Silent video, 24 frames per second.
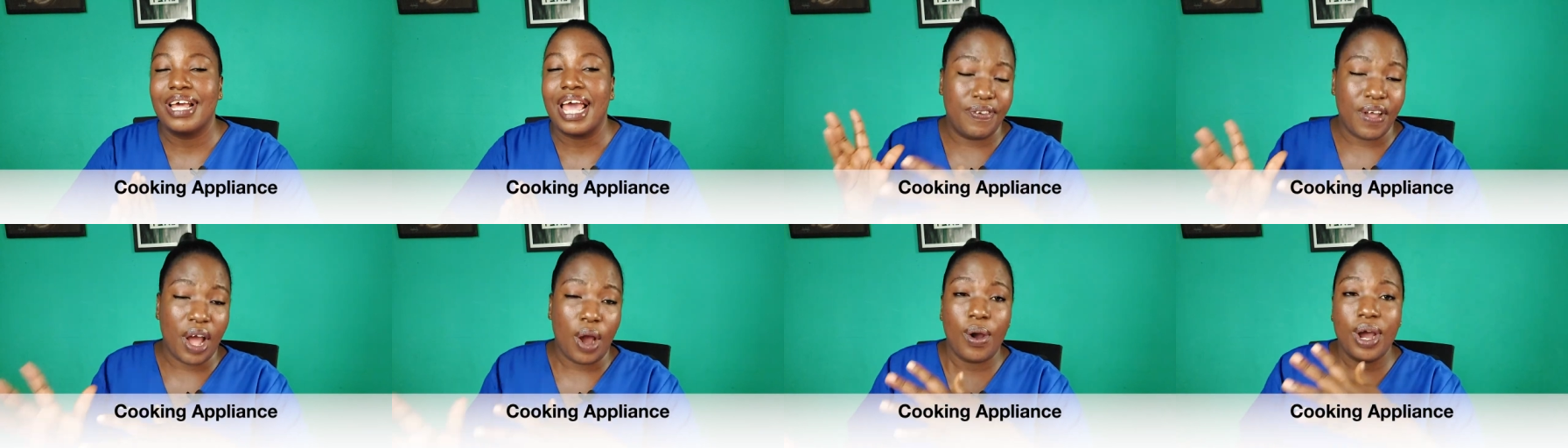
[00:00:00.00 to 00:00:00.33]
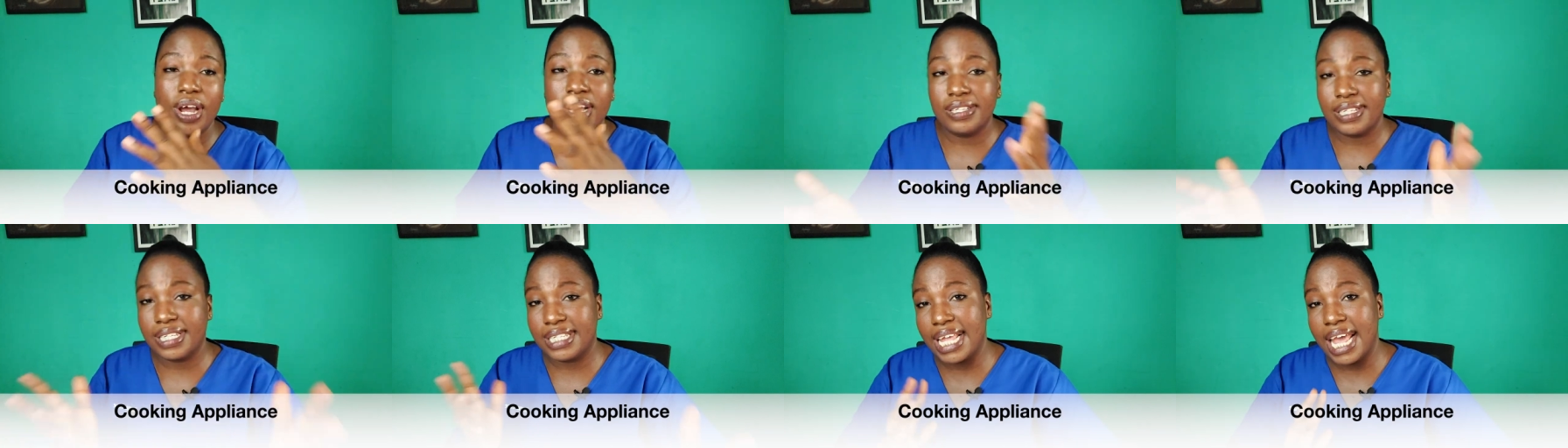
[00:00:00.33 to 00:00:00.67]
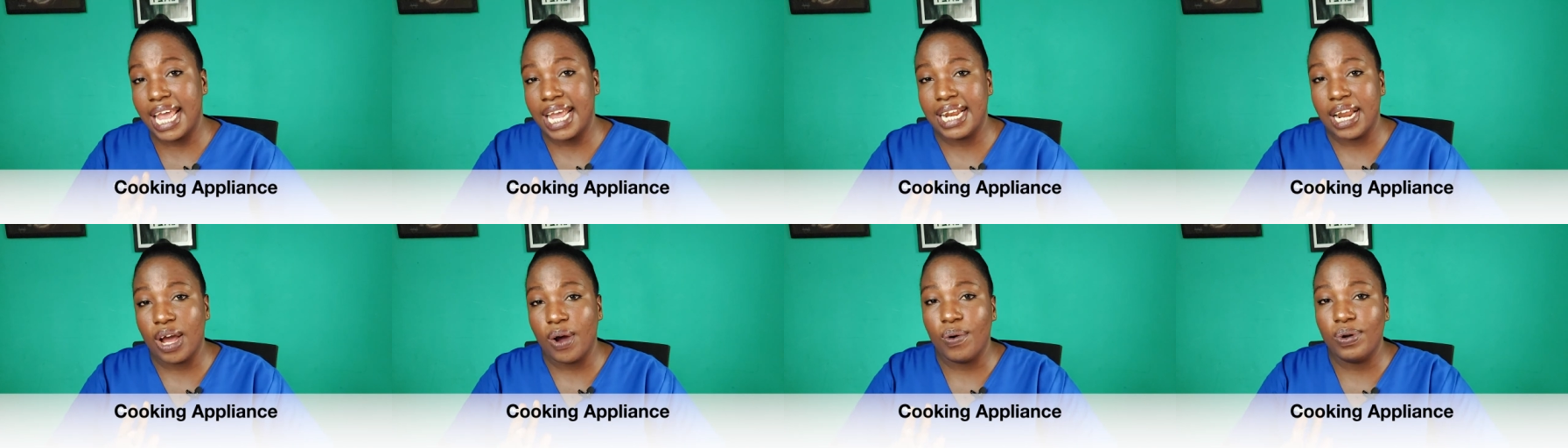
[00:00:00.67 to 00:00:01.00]
If you are going to
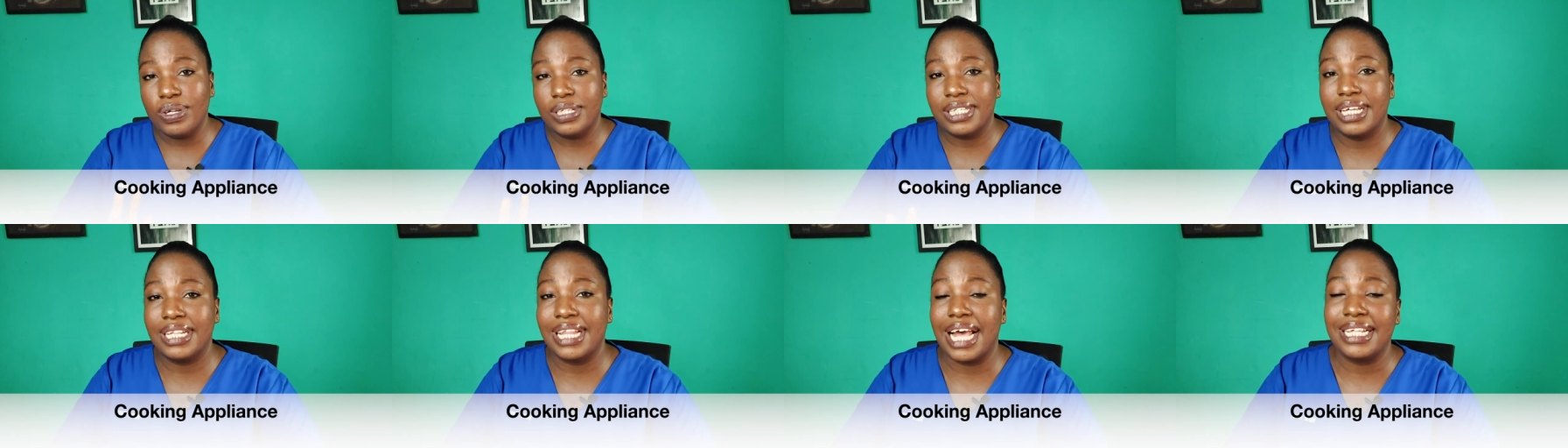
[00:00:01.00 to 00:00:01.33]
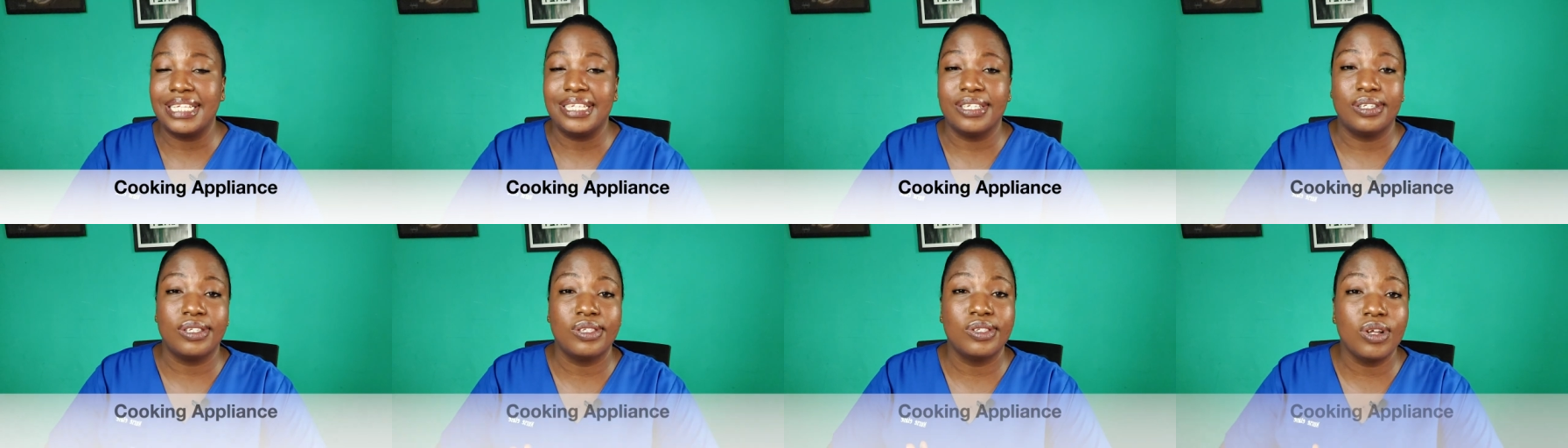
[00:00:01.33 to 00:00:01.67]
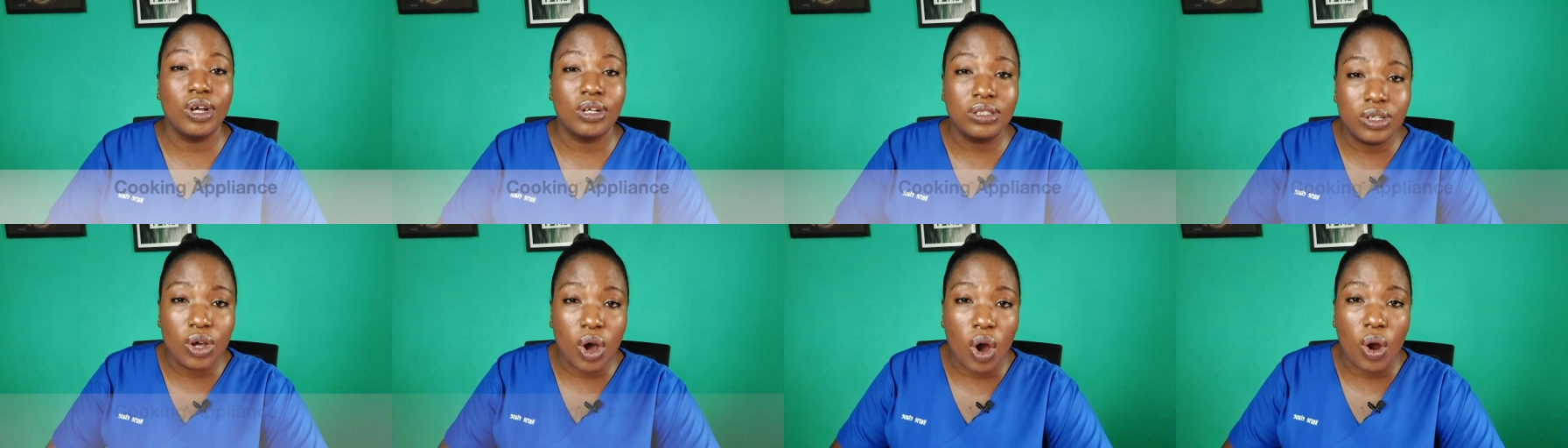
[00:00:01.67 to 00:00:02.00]
stay in a hostel that is
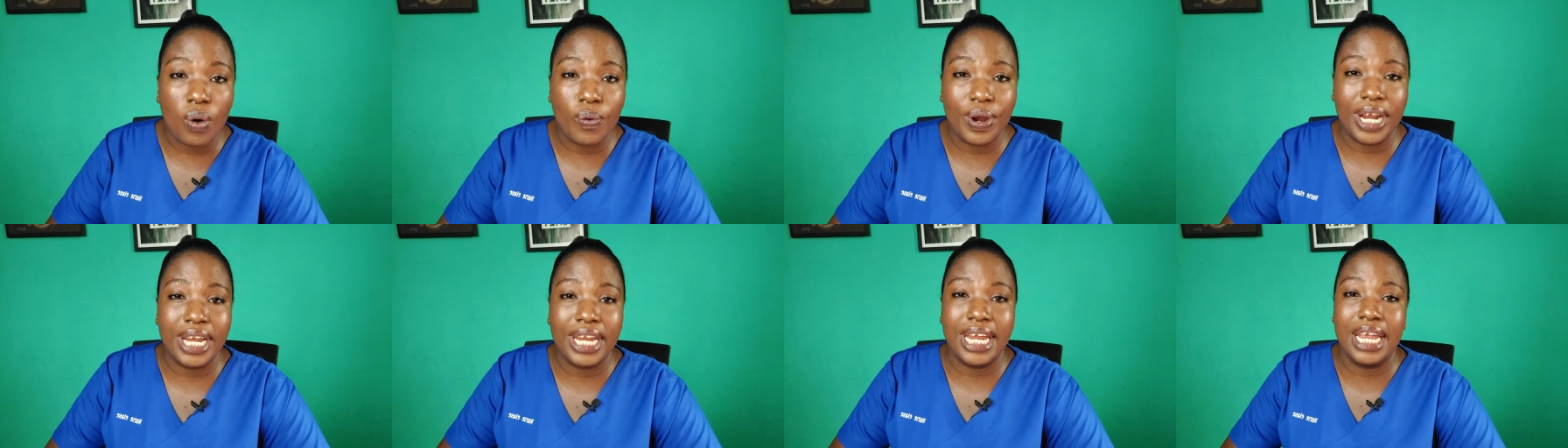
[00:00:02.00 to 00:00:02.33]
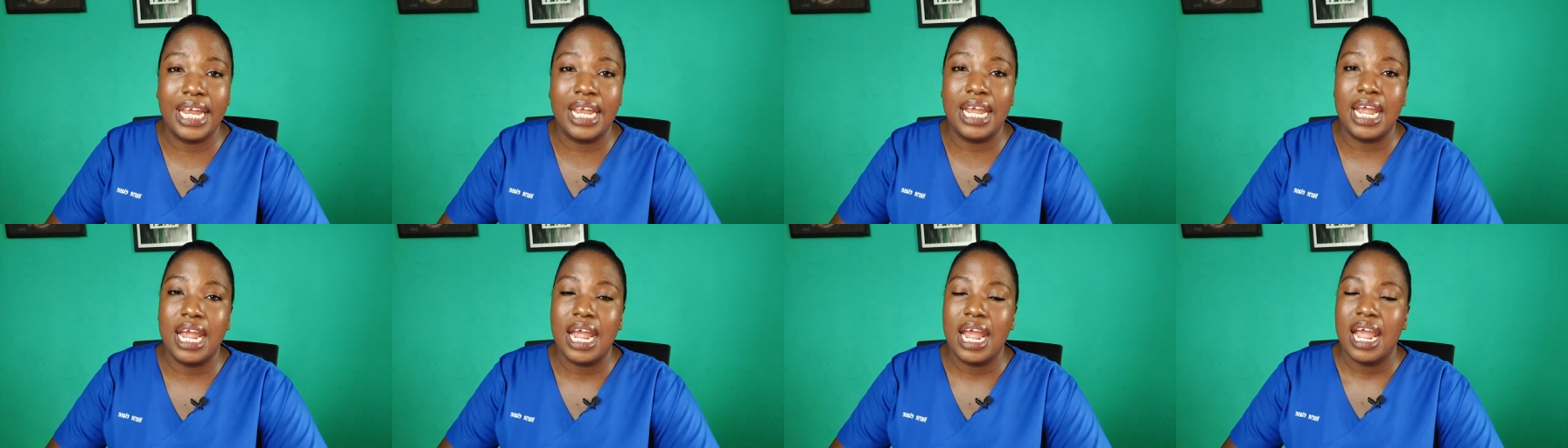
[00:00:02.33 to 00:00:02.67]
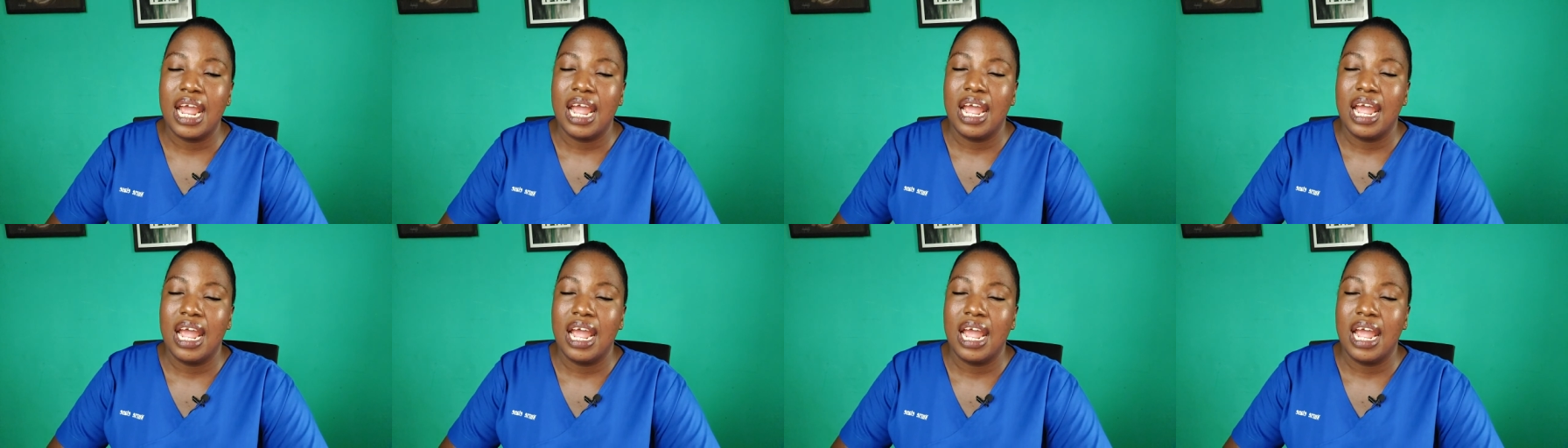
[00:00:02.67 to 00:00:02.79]
not already